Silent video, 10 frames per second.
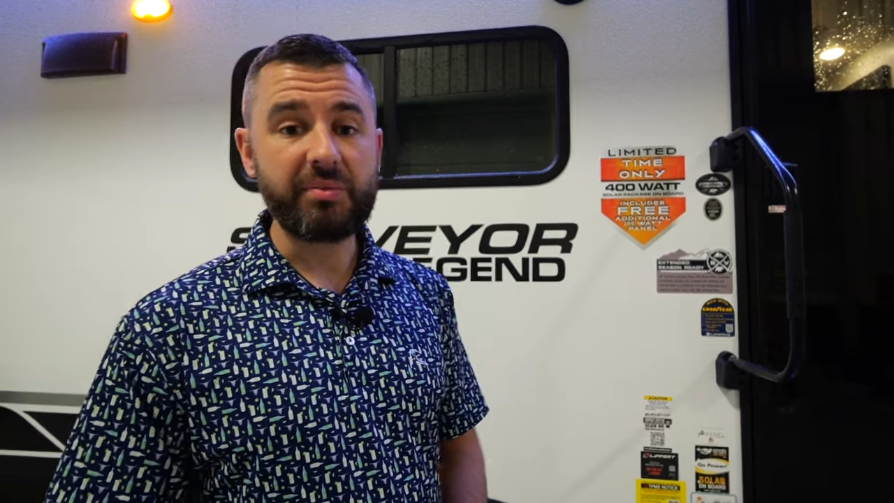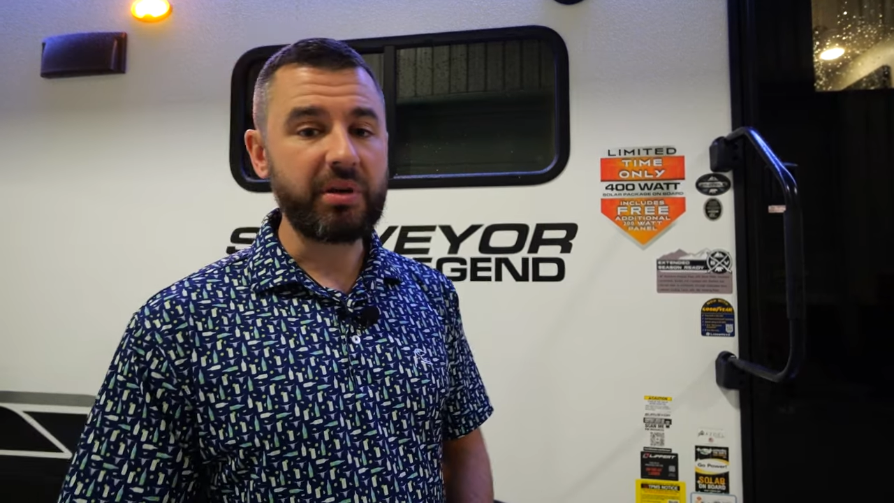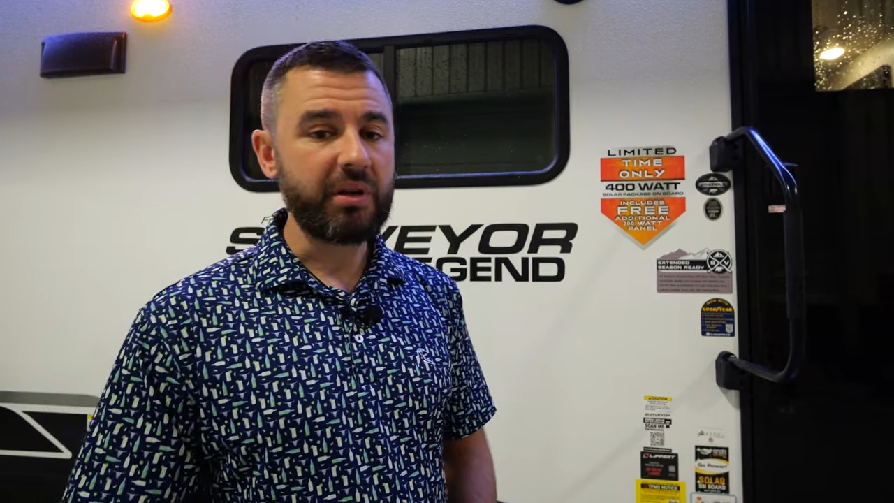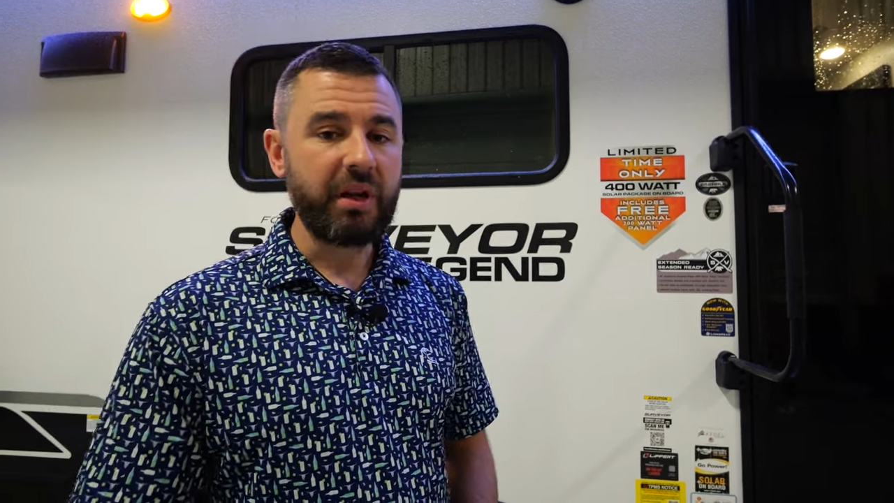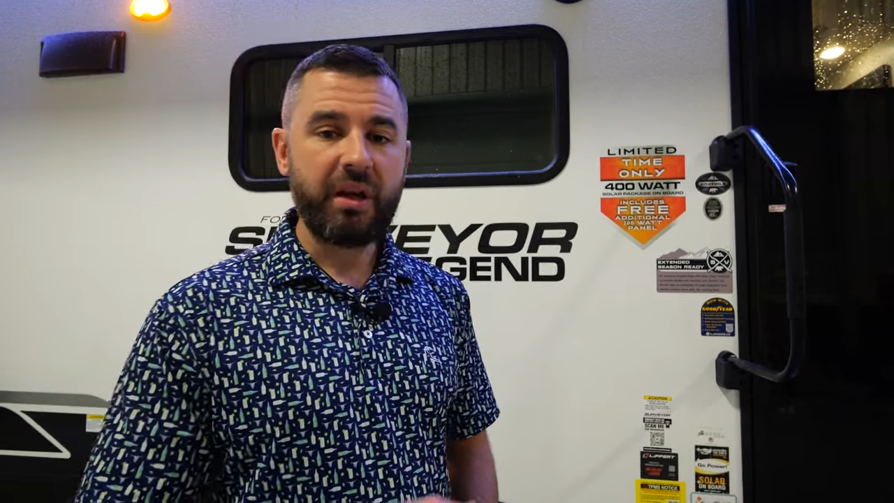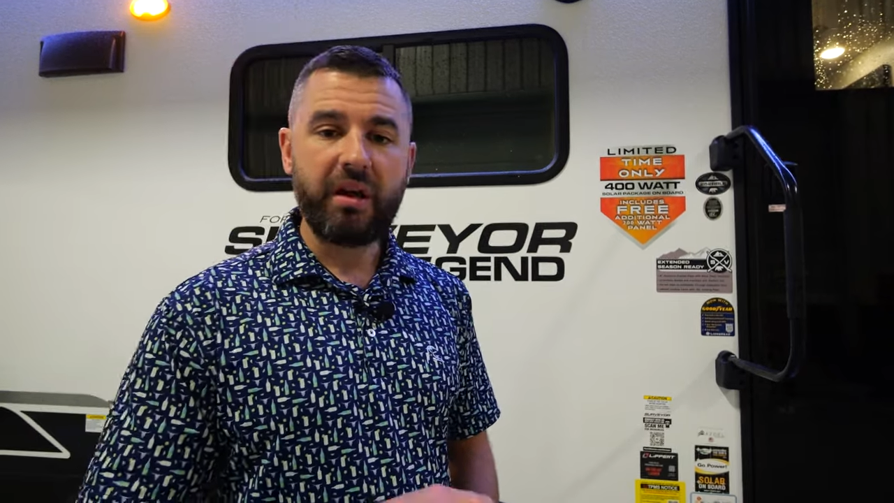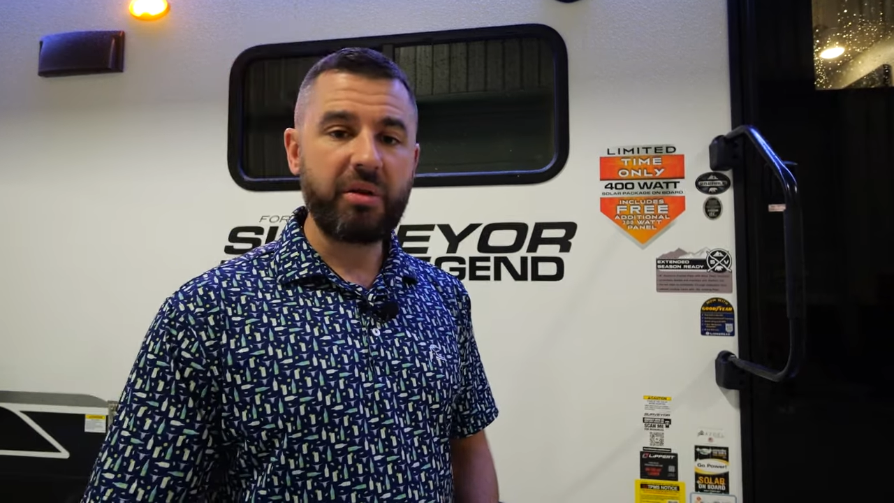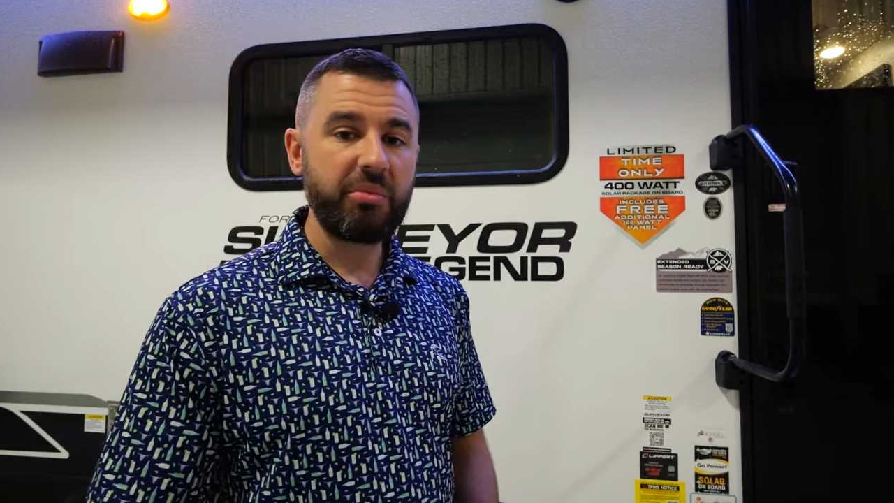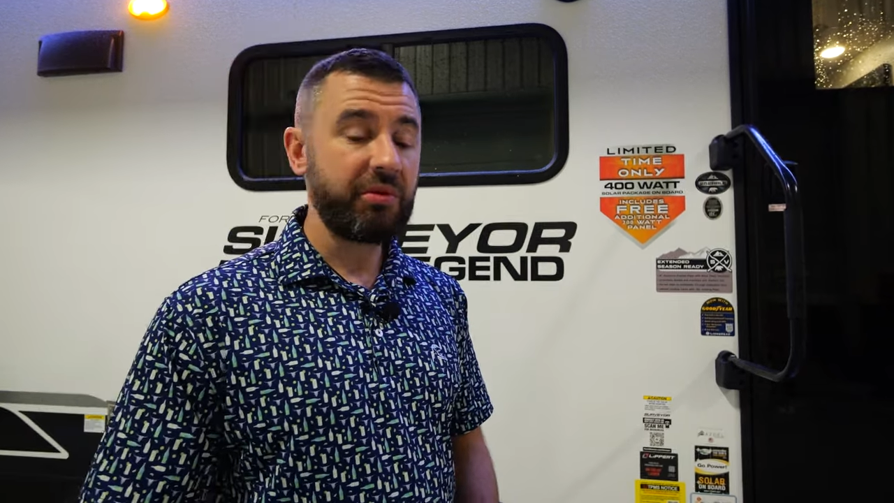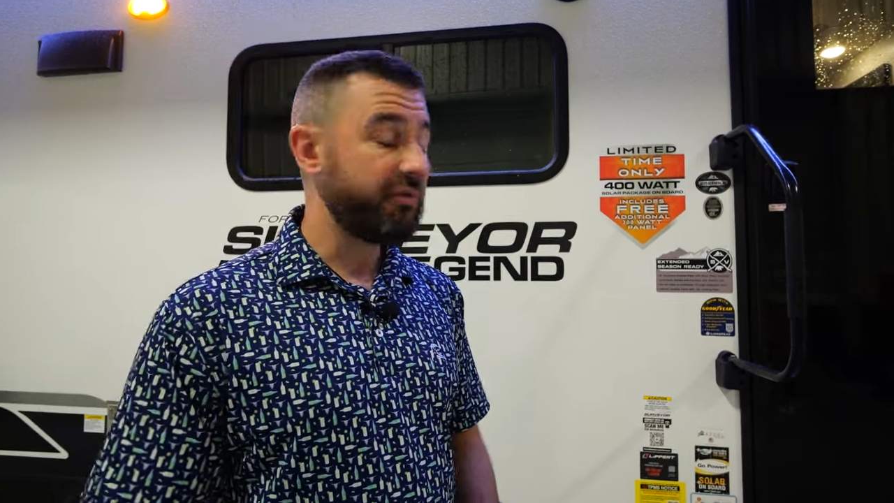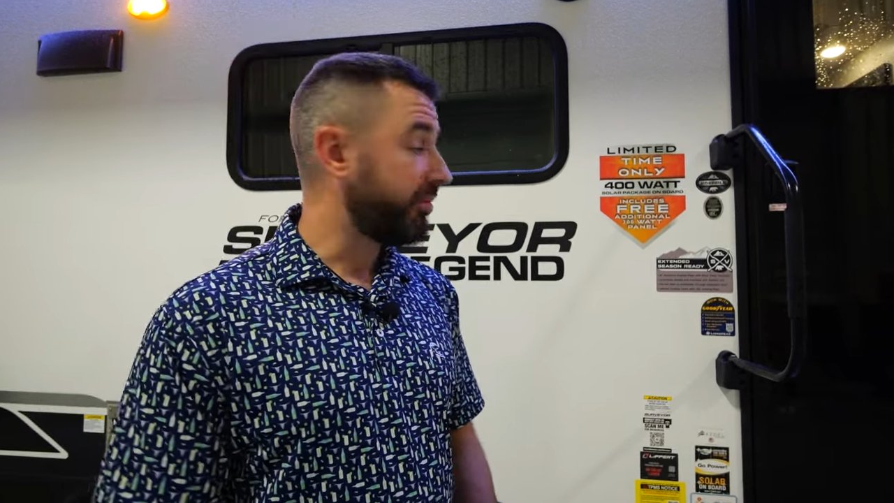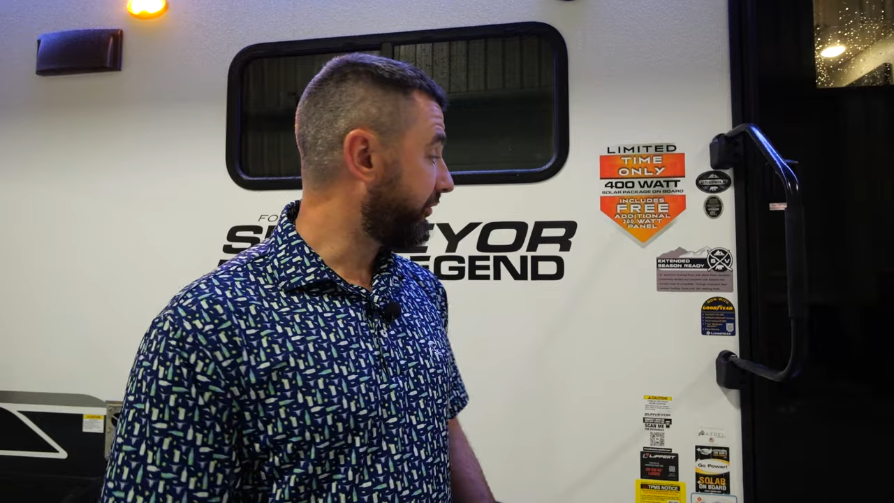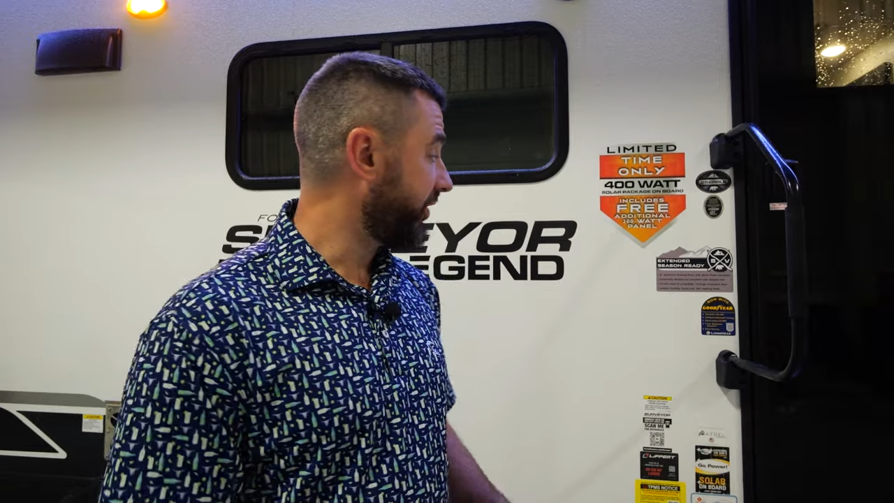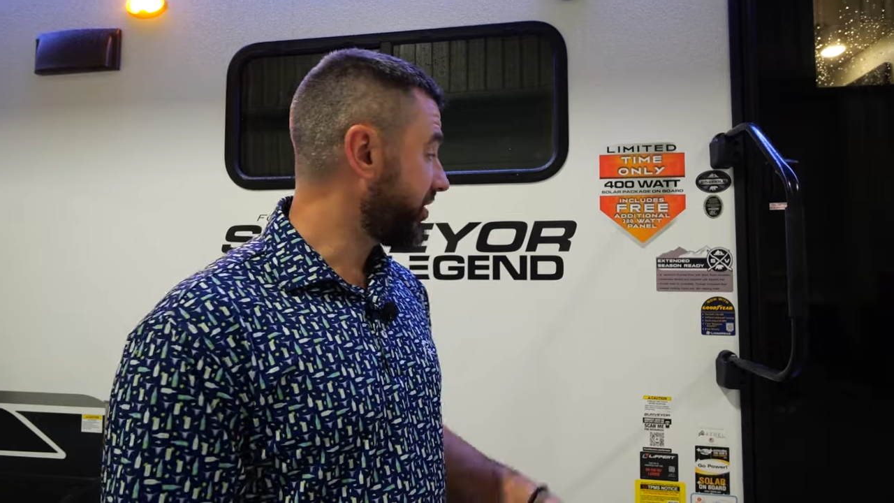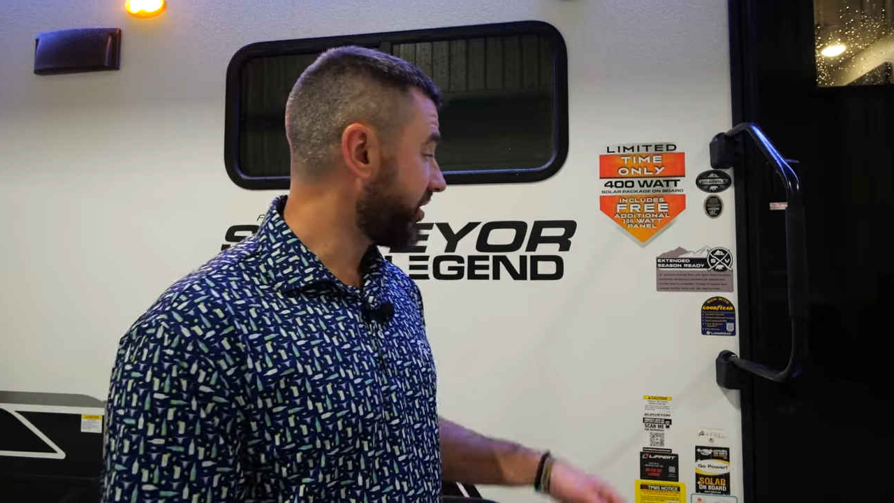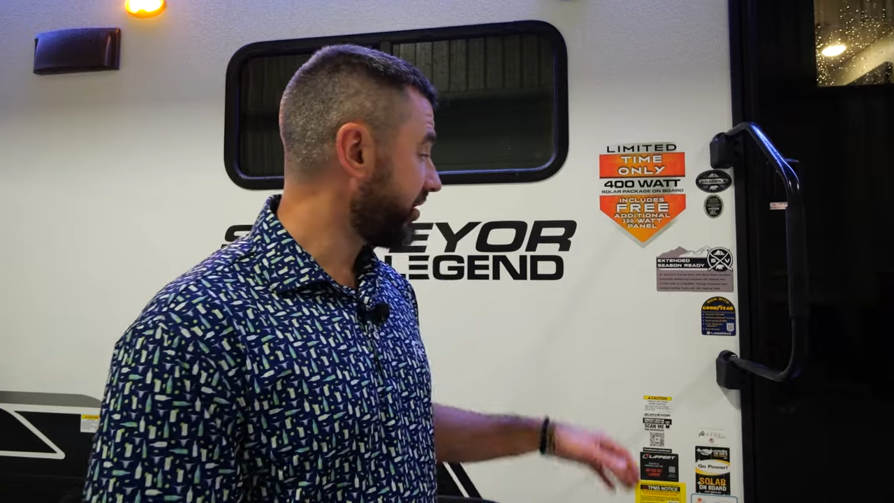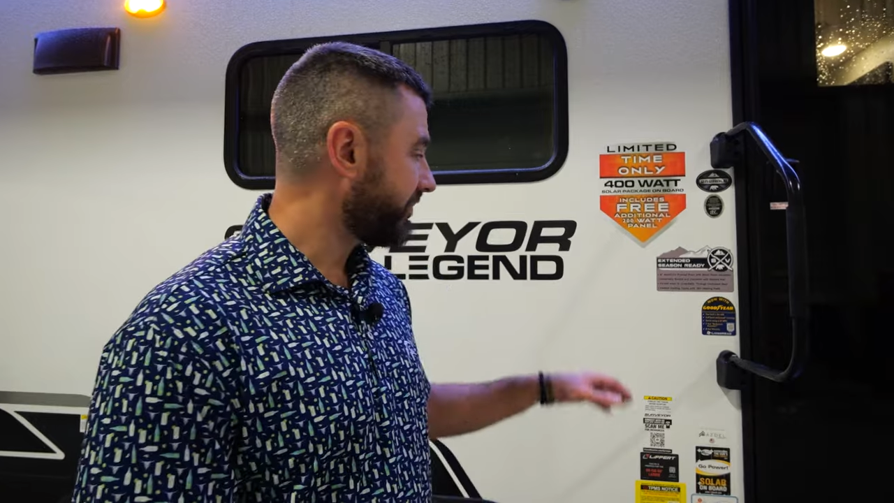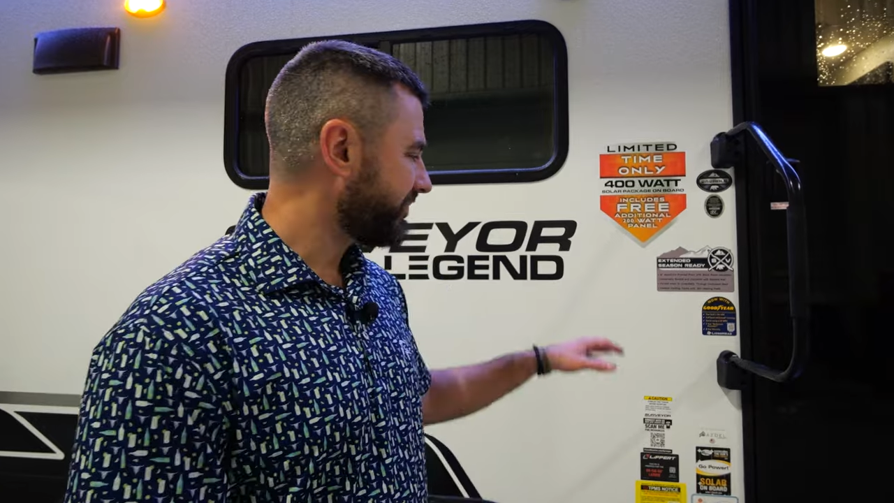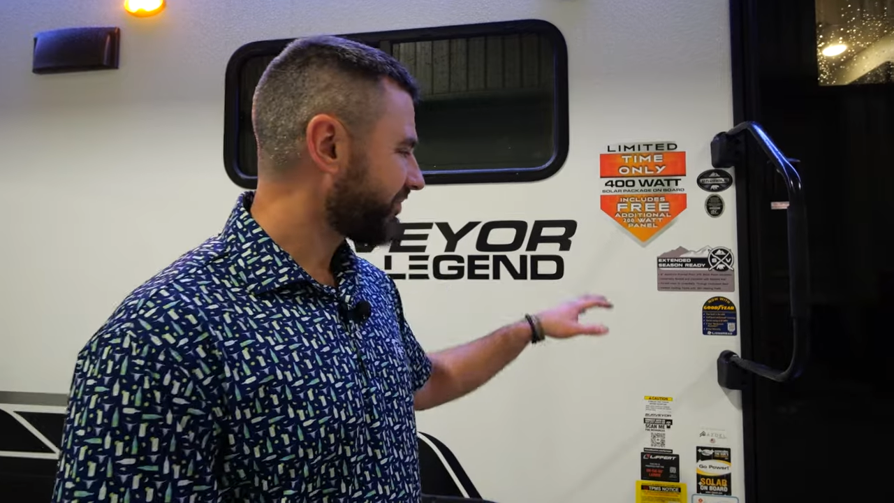but unbelievable feature.